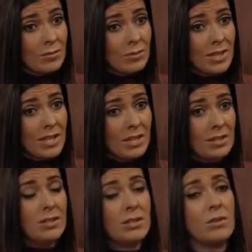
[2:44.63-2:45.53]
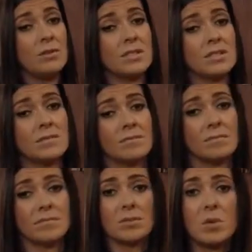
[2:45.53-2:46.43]
Well, you know, it's,
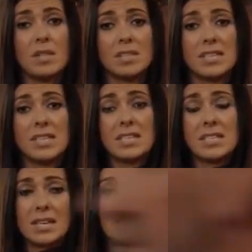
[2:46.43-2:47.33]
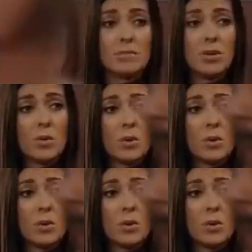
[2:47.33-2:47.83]
it's quality, isn't it? Not, not